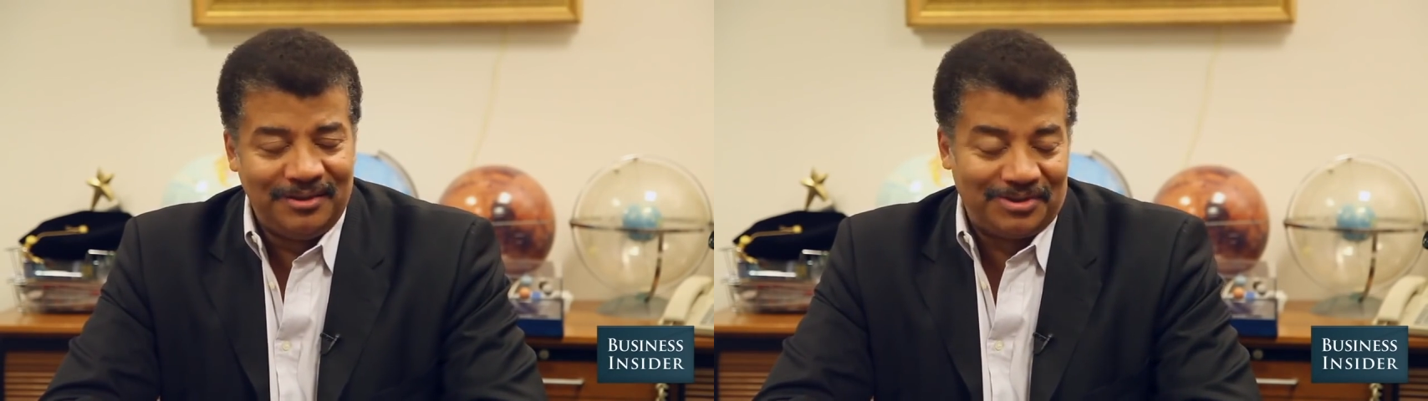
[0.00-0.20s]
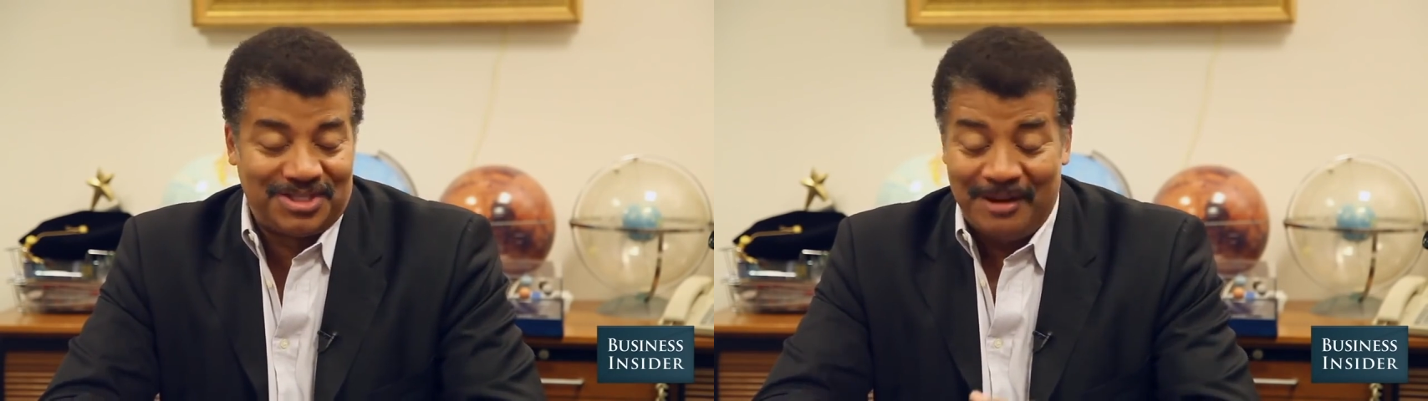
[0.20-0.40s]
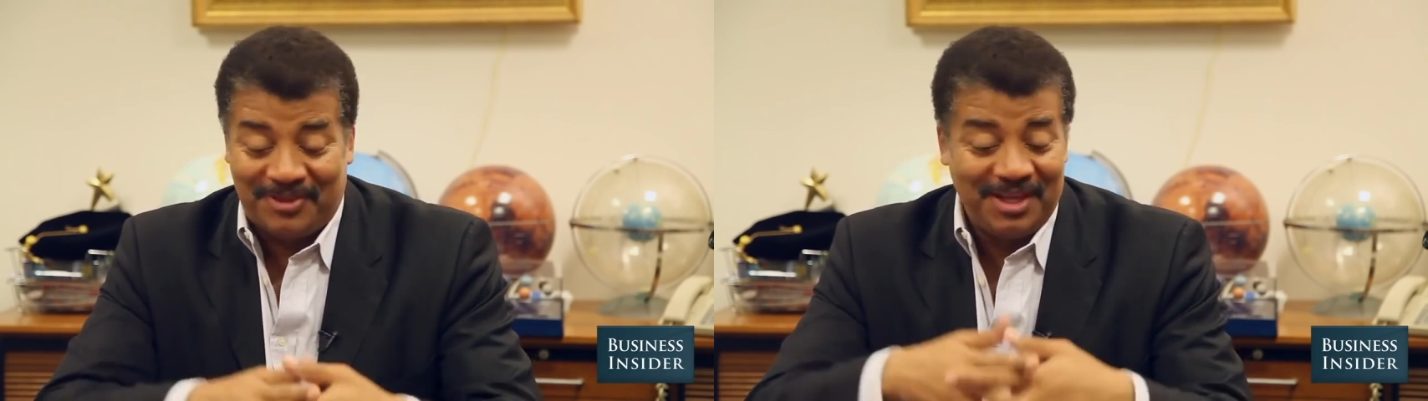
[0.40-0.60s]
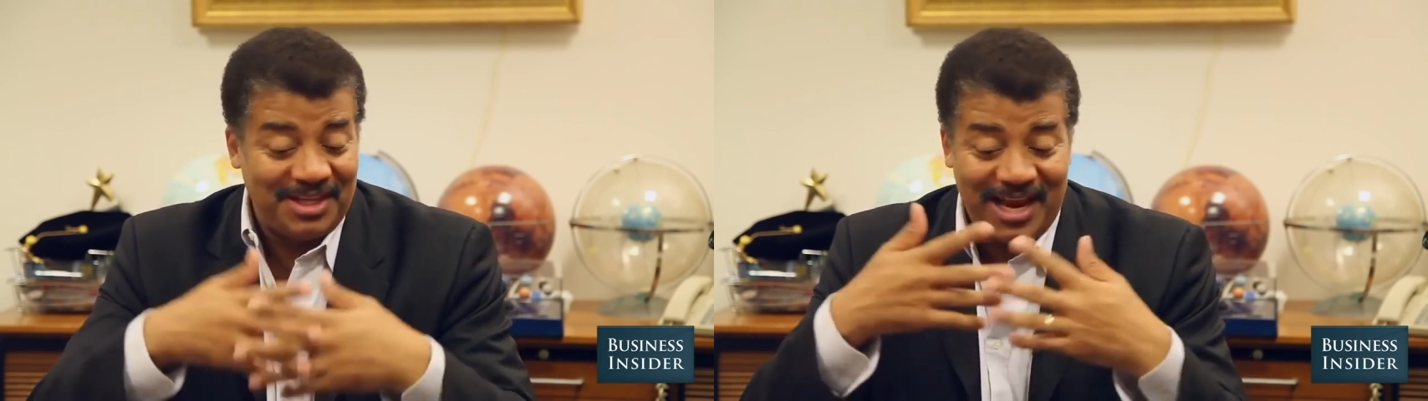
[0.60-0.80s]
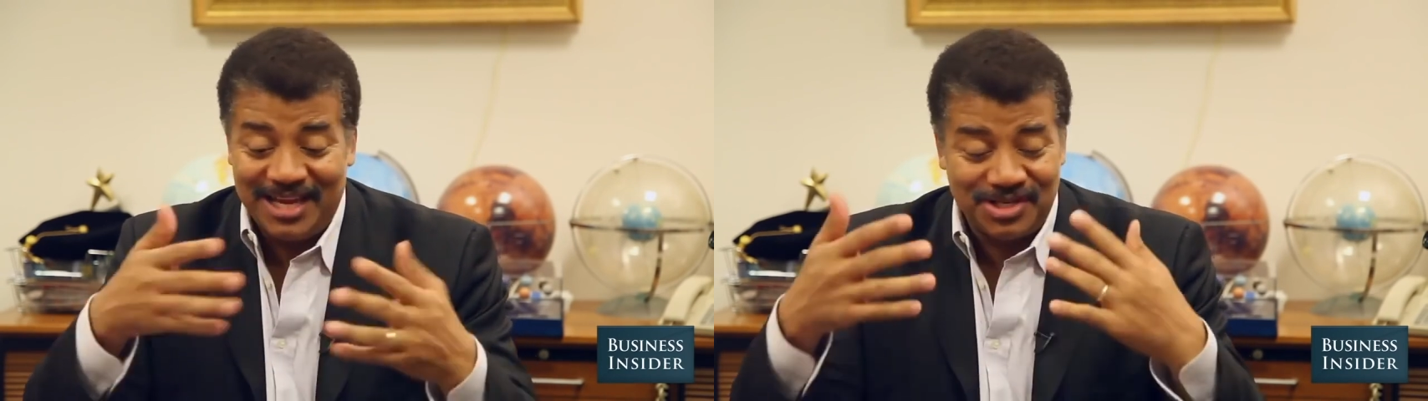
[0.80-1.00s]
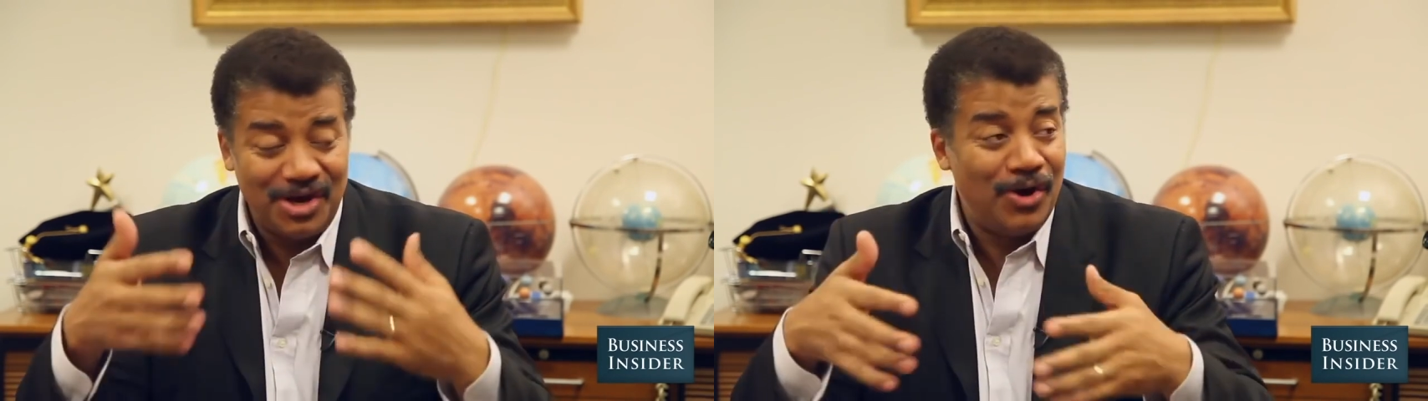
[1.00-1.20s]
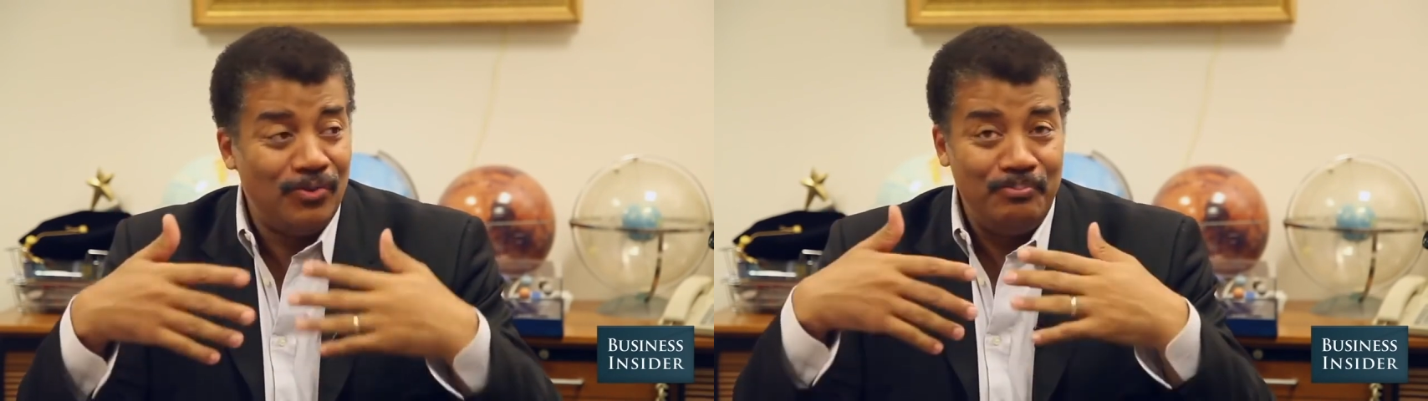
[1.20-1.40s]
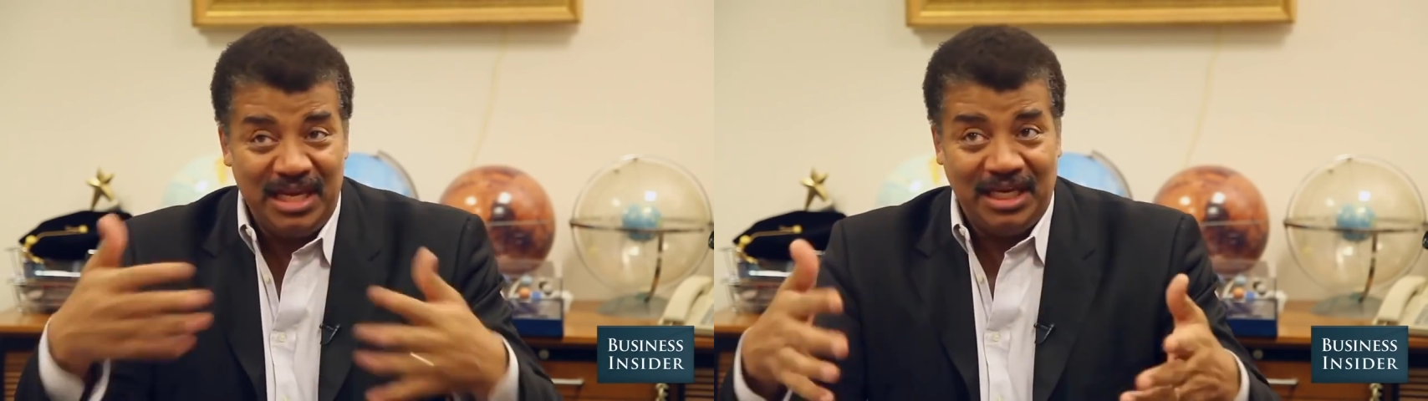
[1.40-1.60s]
Something that has
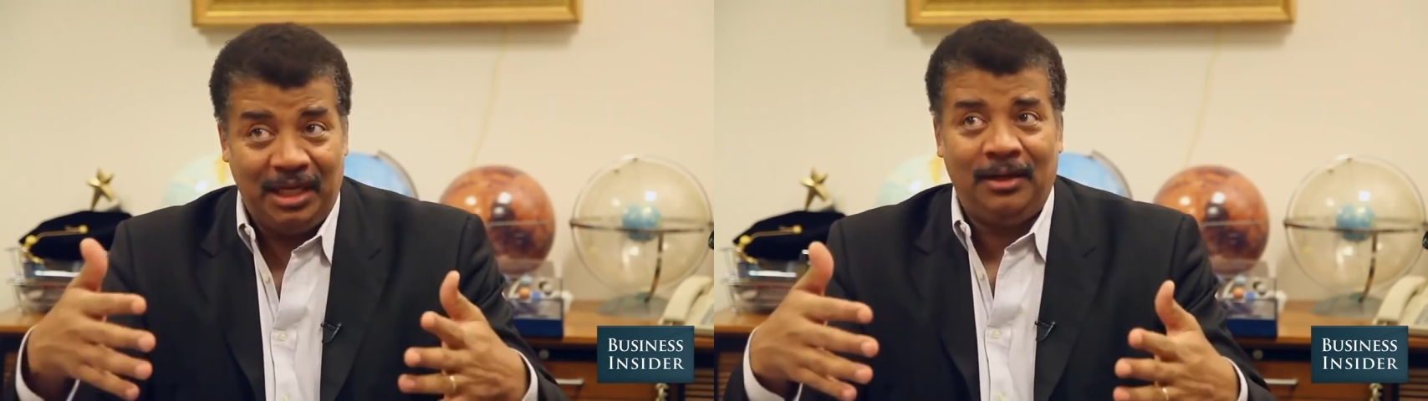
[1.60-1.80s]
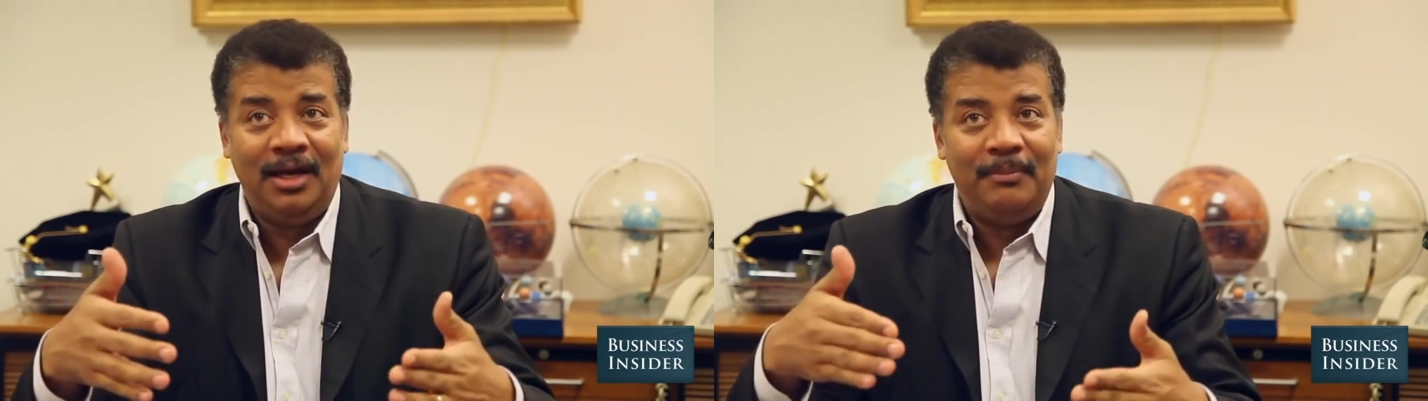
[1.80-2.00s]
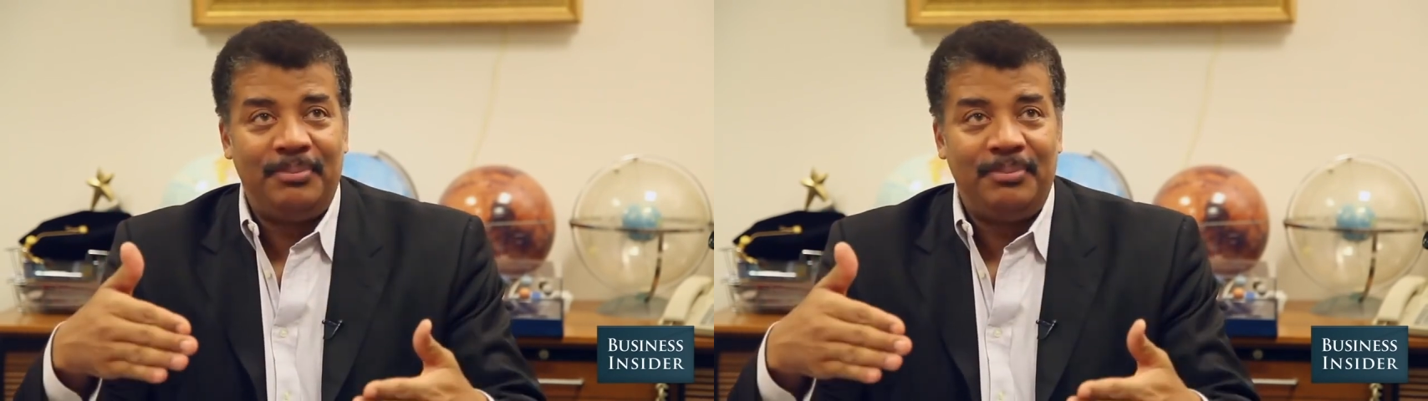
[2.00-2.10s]
no meaning,